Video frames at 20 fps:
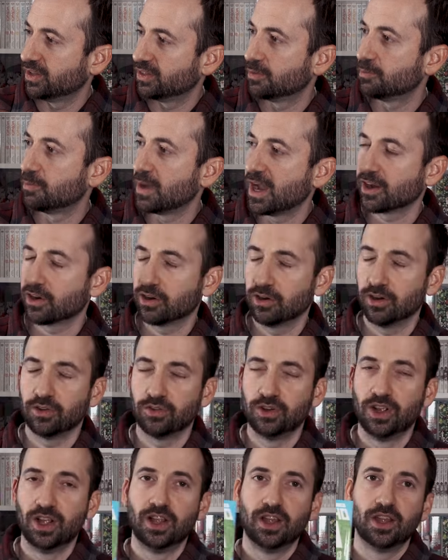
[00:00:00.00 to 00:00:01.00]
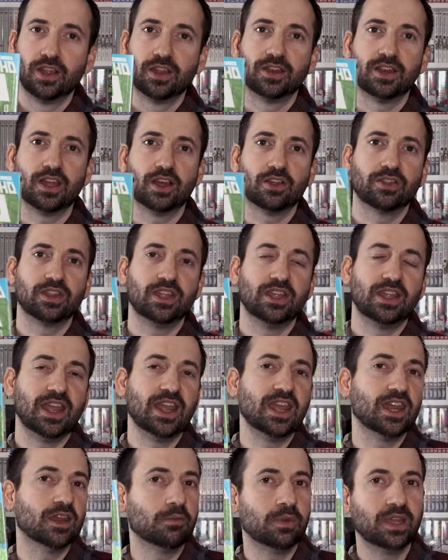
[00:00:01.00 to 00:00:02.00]
in the background. Now the
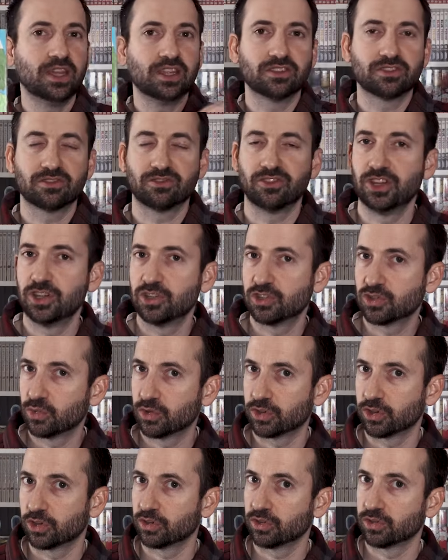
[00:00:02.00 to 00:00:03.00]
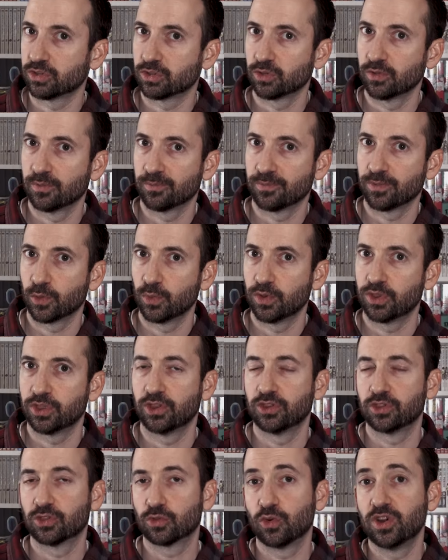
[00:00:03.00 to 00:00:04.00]
anime is finished with the with
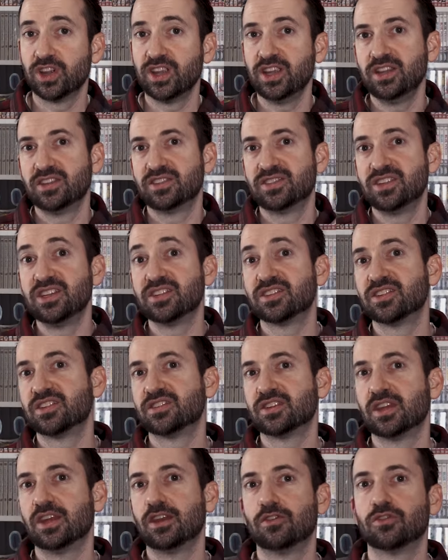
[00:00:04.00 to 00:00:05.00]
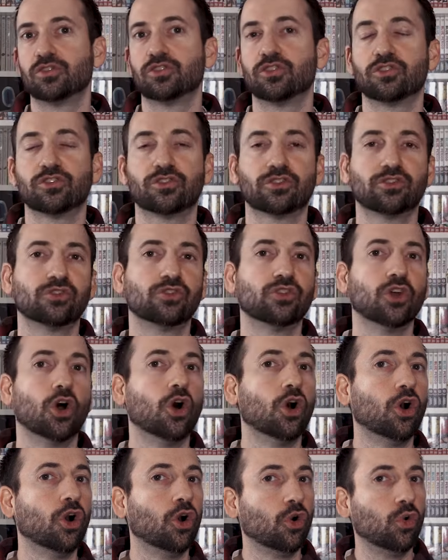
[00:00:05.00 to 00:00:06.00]
the three seasons and it was just
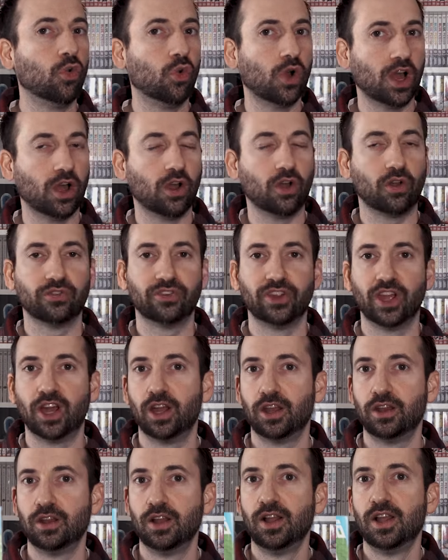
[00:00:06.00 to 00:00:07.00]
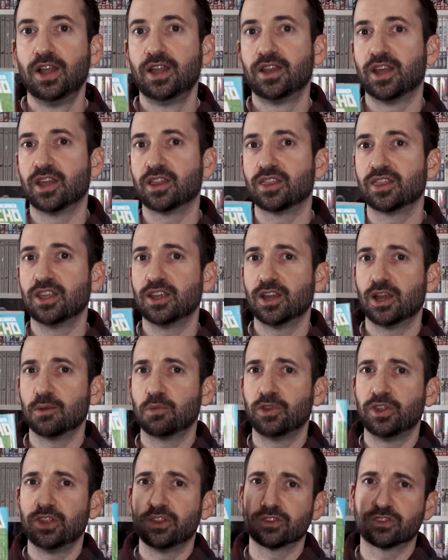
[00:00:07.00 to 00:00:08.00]
so well done and i think i
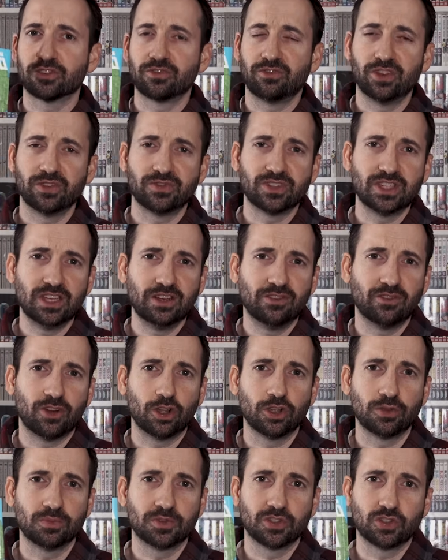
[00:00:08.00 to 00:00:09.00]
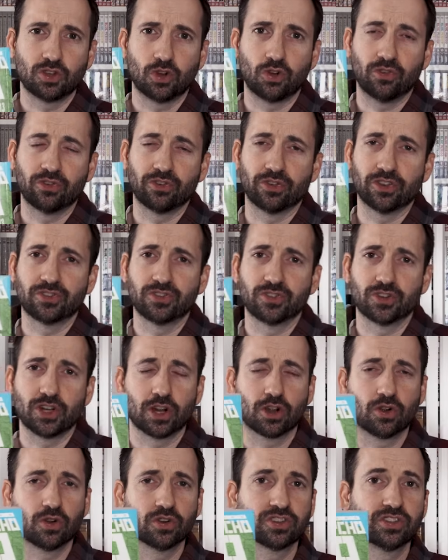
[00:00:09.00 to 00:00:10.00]
believe there's 15 volumes in total for this Or
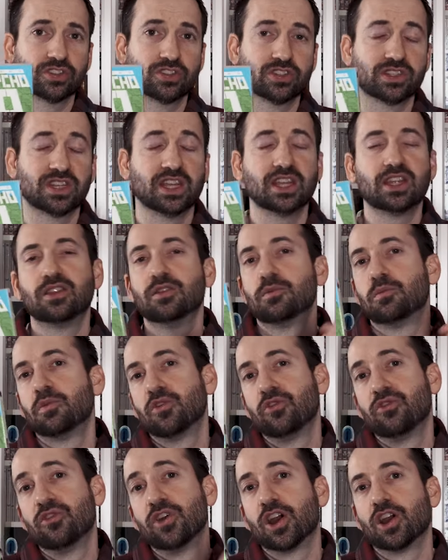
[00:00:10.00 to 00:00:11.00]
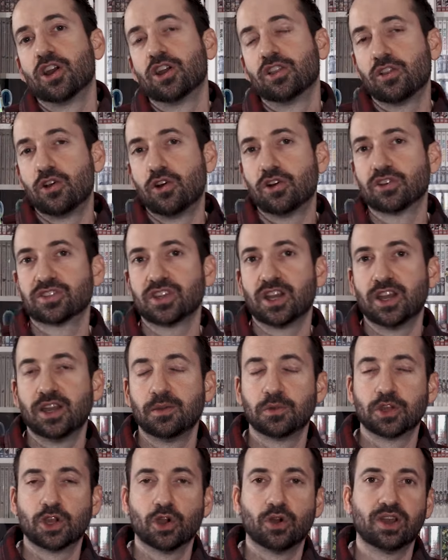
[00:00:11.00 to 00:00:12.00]
dark horse it's just taking them a very long
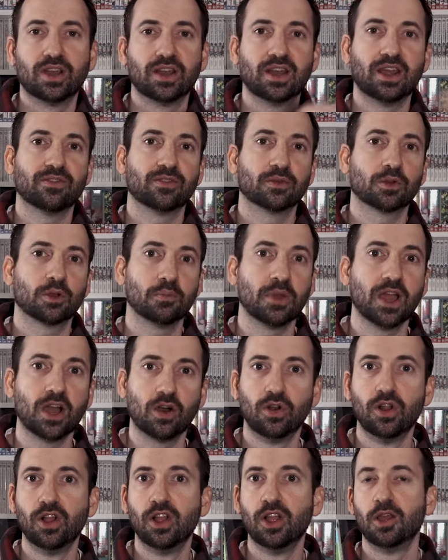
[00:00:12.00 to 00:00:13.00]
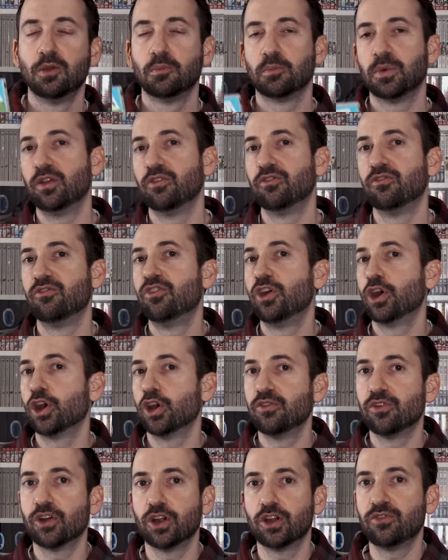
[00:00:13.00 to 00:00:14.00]
time to go ahead and have them come out but
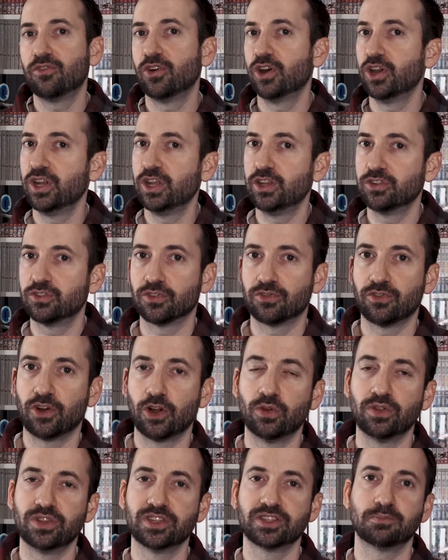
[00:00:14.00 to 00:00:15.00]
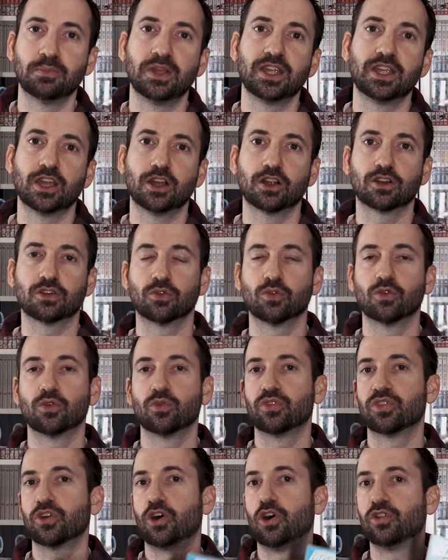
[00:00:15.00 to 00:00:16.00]
very very funny as you're following this main character
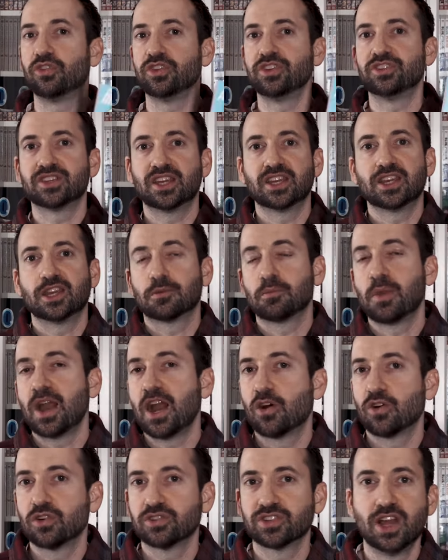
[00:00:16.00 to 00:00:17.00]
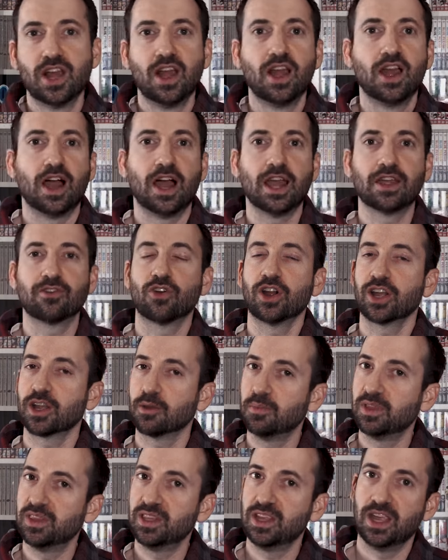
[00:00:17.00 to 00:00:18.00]
with all these psychic powers I
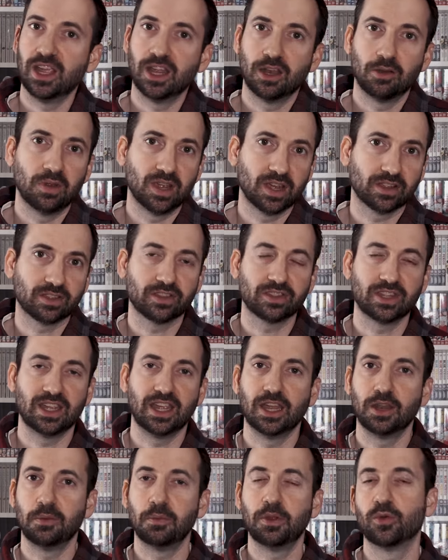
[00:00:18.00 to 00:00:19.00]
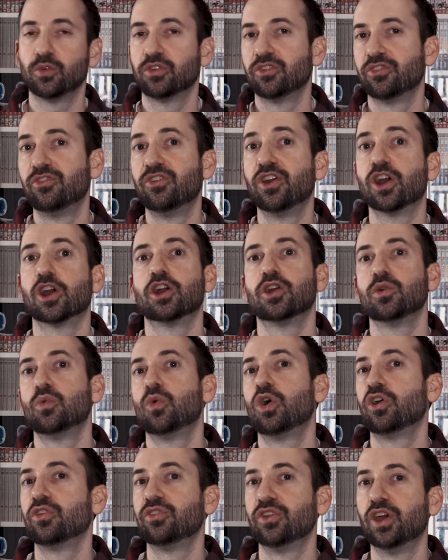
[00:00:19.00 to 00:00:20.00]
recommend the anime. I thought the anime was very
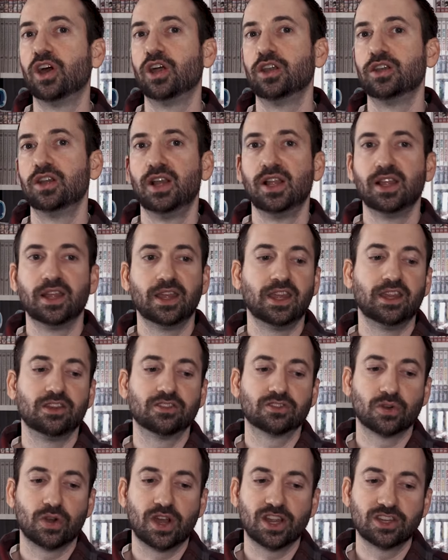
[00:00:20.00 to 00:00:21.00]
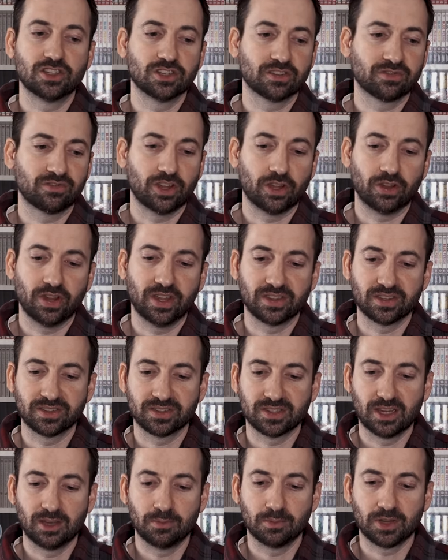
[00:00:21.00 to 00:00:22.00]
well done. And so I just felt at the
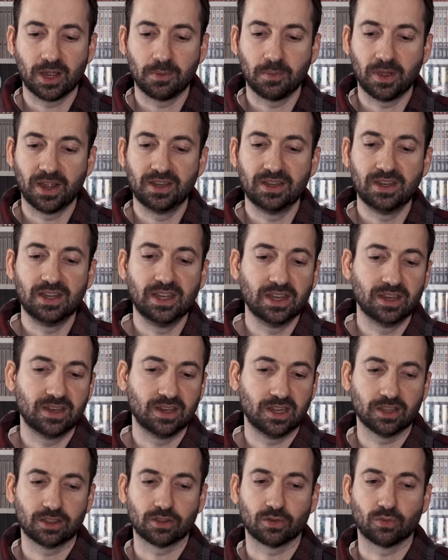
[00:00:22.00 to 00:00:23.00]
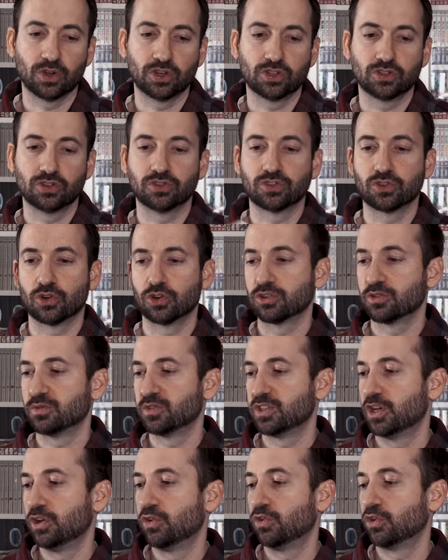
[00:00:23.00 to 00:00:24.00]
same time I needed to get the original source
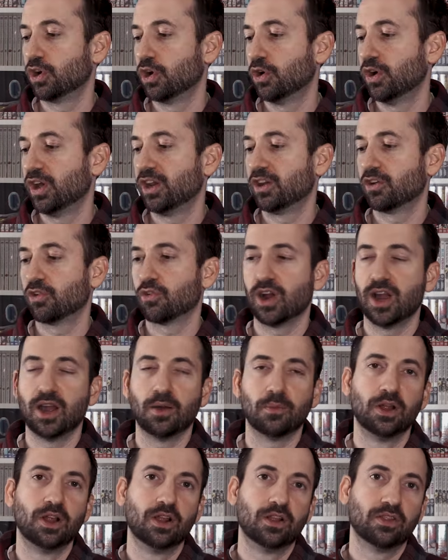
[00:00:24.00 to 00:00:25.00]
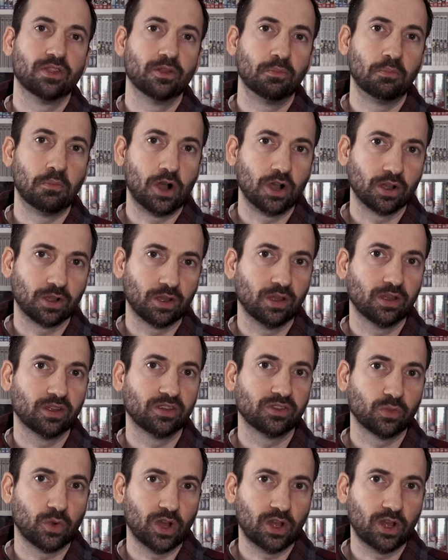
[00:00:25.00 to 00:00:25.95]
material and go ahead and grab the manga as